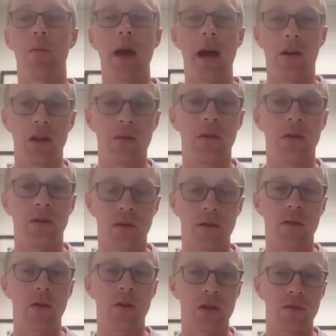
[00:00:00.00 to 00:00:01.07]
more palatable for
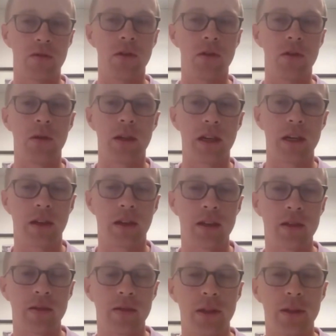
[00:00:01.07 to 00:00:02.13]
folks if you're doing it
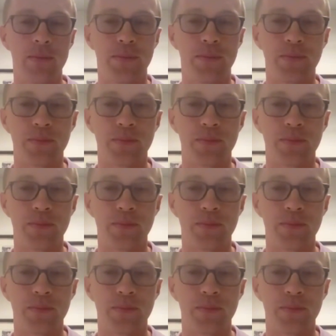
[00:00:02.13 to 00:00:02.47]
collectively.